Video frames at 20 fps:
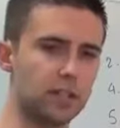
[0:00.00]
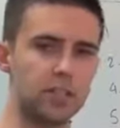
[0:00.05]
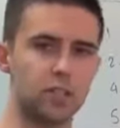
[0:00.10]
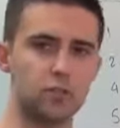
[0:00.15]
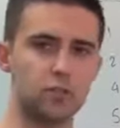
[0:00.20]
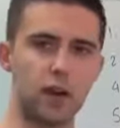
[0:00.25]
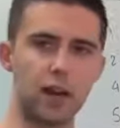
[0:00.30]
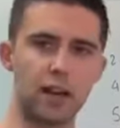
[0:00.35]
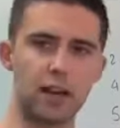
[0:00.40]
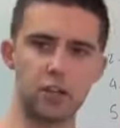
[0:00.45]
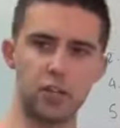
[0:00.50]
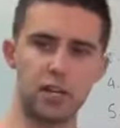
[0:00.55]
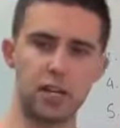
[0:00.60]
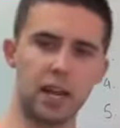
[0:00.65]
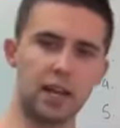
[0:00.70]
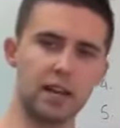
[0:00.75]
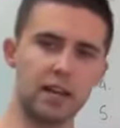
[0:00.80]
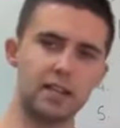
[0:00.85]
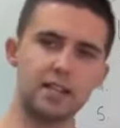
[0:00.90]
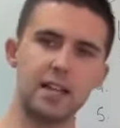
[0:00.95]
a strategy
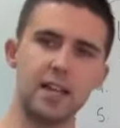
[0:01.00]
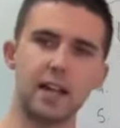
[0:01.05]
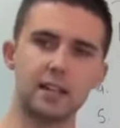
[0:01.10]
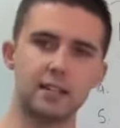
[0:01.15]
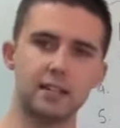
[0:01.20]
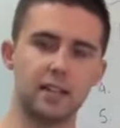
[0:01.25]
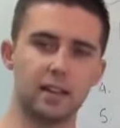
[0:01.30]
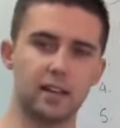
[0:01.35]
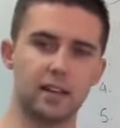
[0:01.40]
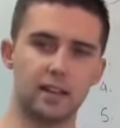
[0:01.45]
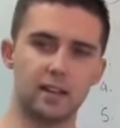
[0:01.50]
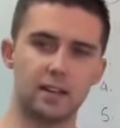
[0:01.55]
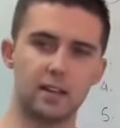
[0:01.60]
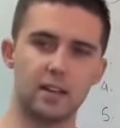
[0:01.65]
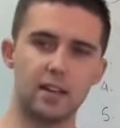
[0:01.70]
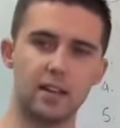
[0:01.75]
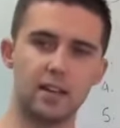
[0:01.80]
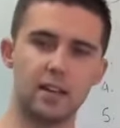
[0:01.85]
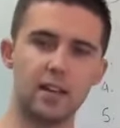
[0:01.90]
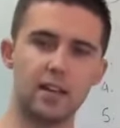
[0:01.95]
and a tactic.
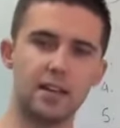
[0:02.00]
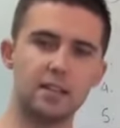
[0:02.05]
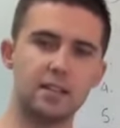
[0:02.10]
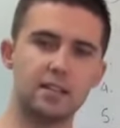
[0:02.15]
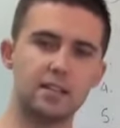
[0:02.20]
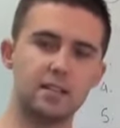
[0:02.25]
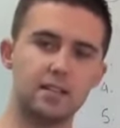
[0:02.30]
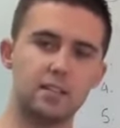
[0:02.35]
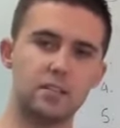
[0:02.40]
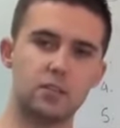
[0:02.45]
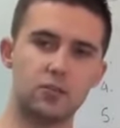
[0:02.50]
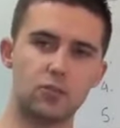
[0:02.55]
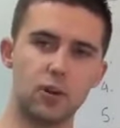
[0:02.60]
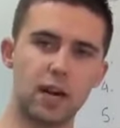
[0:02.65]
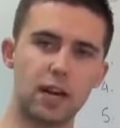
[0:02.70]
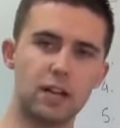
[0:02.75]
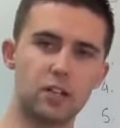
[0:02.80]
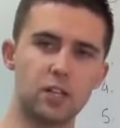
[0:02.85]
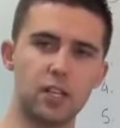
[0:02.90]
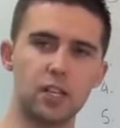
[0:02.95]

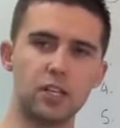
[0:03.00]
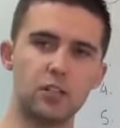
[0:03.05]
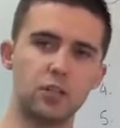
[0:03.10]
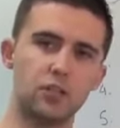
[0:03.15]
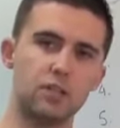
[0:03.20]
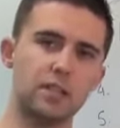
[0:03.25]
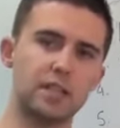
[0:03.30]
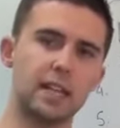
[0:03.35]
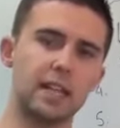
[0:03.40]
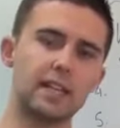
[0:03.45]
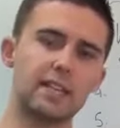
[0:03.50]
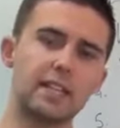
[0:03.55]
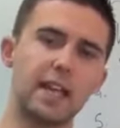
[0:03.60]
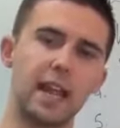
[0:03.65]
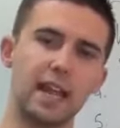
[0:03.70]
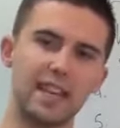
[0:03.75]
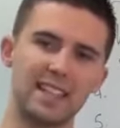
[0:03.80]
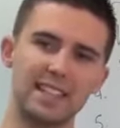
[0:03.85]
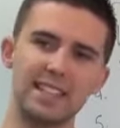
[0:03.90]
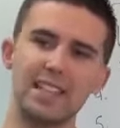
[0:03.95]
Strategy should
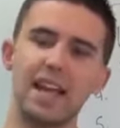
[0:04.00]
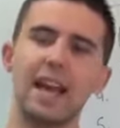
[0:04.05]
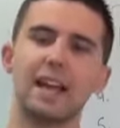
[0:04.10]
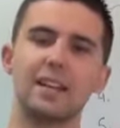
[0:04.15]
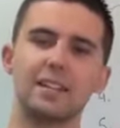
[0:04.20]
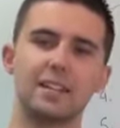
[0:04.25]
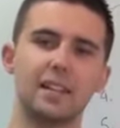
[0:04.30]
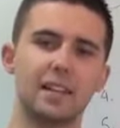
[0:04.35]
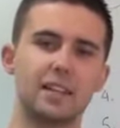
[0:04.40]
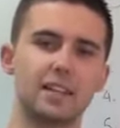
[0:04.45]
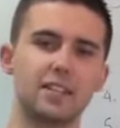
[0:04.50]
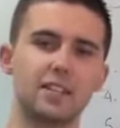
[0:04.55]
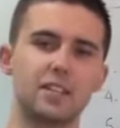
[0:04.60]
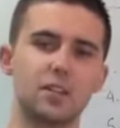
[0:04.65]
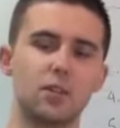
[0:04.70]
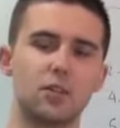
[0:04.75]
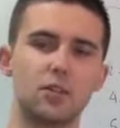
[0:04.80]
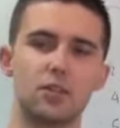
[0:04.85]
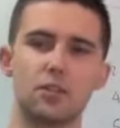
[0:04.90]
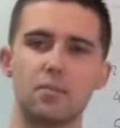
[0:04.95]
dictate tactics.
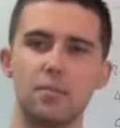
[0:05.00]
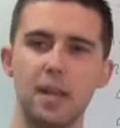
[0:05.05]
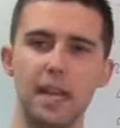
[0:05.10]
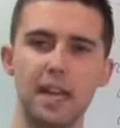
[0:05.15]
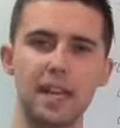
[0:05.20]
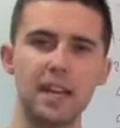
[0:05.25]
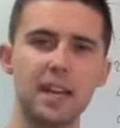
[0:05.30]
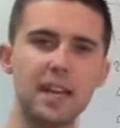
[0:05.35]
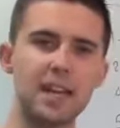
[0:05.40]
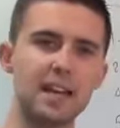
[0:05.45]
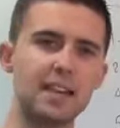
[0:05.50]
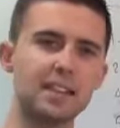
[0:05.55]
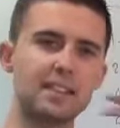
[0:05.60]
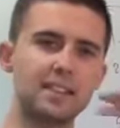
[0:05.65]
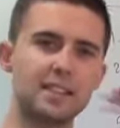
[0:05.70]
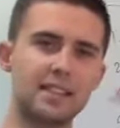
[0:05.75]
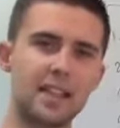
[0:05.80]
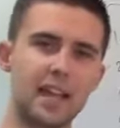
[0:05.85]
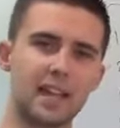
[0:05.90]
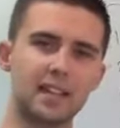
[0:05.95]
So to me,
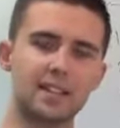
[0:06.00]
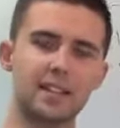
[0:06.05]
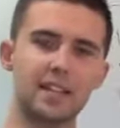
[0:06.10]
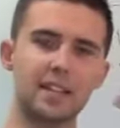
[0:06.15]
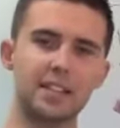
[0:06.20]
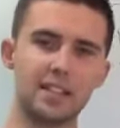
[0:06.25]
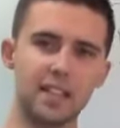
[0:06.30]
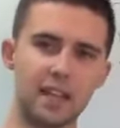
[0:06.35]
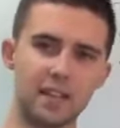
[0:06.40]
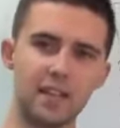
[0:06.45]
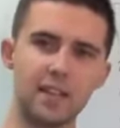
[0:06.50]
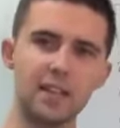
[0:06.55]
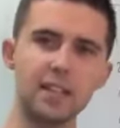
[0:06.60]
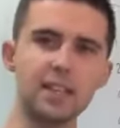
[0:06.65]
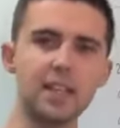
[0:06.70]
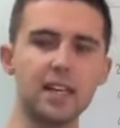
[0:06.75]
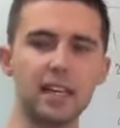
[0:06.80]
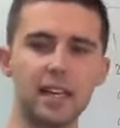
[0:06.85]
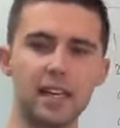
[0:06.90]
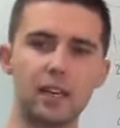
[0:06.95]
tactics are the
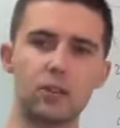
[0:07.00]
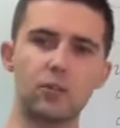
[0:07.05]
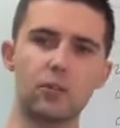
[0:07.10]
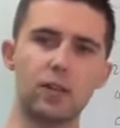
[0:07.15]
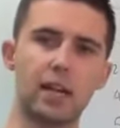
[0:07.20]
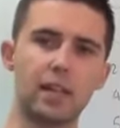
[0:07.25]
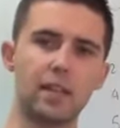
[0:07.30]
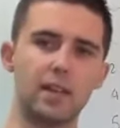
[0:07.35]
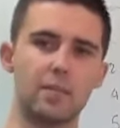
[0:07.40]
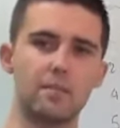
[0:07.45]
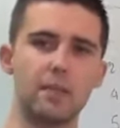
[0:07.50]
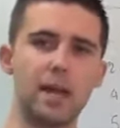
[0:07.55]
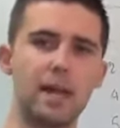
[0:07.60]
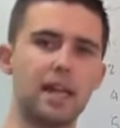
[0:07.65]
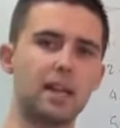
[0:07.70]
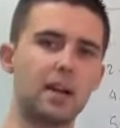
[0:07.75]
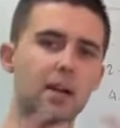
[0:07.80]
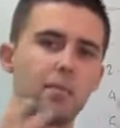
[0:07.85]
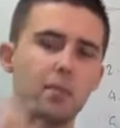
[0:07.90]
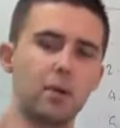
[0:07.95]
nitty-gritty that
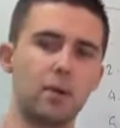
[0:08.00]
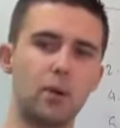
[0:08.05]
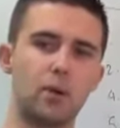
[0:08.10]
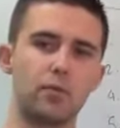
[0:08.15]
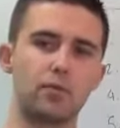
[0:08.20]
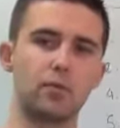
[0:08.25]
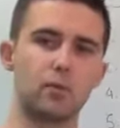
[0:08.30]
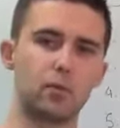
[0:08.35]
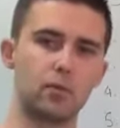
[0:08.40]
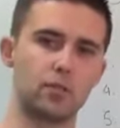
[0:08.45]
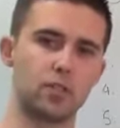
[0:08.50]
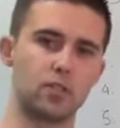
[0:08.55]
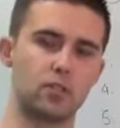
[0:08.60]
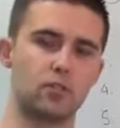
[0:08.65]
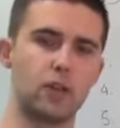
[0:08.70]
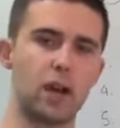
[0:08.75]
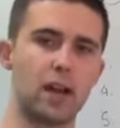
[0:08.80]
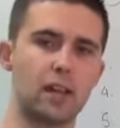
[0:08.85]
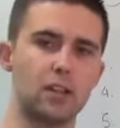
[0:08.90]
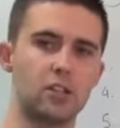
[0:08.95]
make up an overall
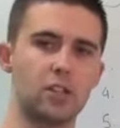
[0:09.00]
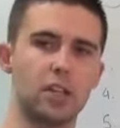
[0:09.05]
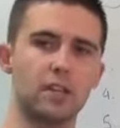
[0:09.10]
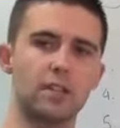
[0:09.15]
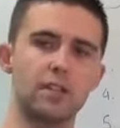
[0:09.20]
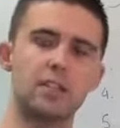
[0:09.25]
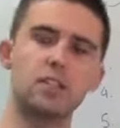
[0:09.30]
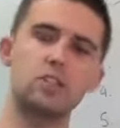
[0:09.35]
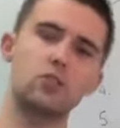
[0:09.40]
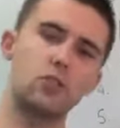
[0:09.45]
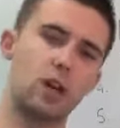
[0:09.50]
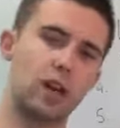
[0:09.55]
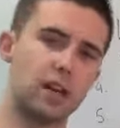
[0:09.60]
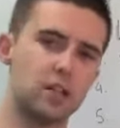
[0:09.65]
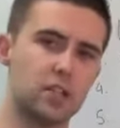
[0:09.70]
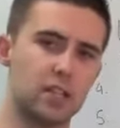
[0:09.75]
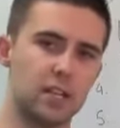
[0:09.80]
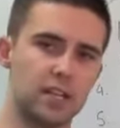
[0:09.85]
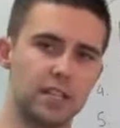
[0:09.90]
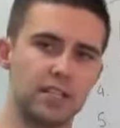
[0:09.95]
strategy, and the
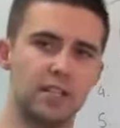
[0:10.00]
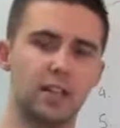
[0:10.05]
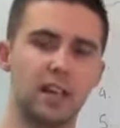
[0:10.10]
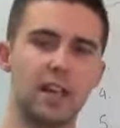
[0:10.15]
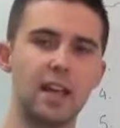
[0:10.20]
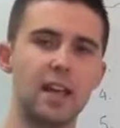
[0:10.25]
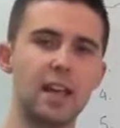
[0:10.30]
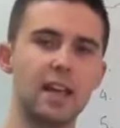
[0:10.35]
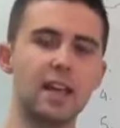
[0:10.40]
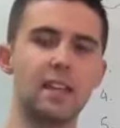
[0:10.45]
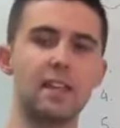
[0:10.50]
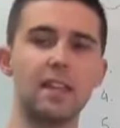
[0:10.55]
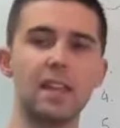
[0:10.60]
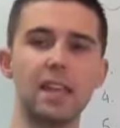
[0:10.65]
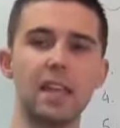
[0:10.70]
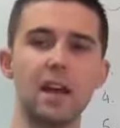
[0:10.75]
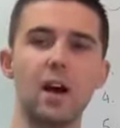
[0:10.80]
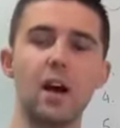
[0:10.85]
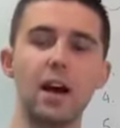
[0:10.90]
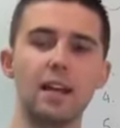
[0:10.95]
strategy is
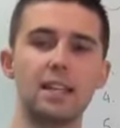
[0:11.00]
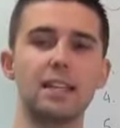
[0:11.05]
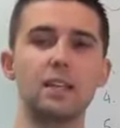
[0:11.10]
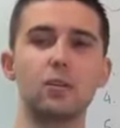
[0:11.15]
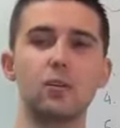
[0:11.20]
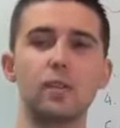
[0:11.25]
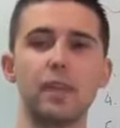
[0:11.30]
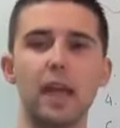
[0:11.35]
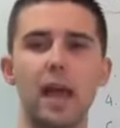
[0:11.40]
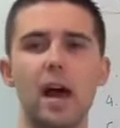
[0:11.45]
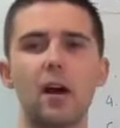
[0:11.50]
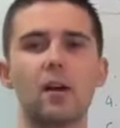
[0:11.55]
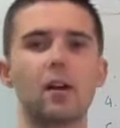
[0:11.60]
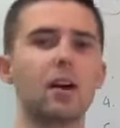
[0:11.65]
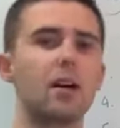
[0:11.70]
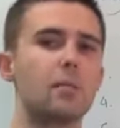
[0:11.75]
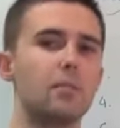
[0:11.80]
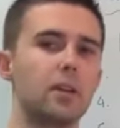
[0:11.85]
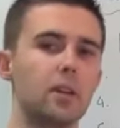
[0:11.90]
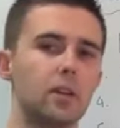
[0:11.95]
the idea or the
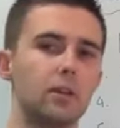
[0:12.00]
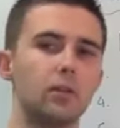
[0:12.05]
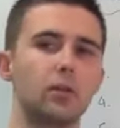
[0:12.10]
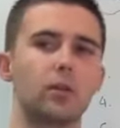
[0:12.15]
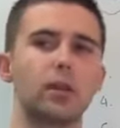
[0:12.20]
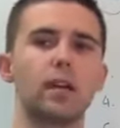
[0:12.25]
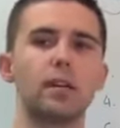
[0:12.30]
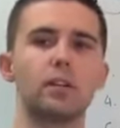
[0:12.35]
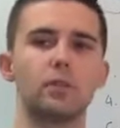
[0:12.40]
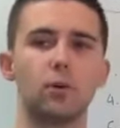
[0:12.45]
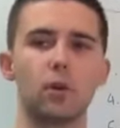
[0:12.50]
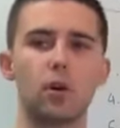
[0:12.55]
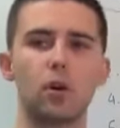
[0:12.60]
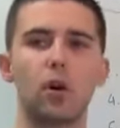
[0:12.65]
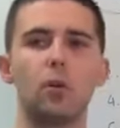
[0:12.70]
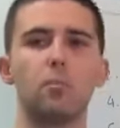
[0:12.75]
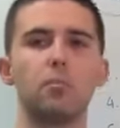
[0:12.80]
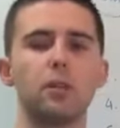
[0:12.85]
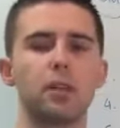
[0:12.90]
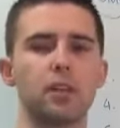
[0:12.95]
outcome that you're looking to
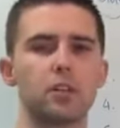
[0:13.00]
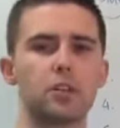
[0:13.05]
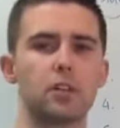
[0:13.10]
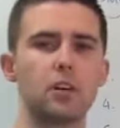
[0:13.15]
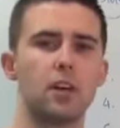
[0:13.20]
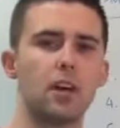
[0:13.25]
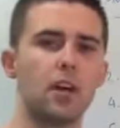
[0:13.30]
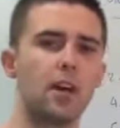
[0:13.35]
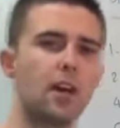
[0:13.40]
accomplish.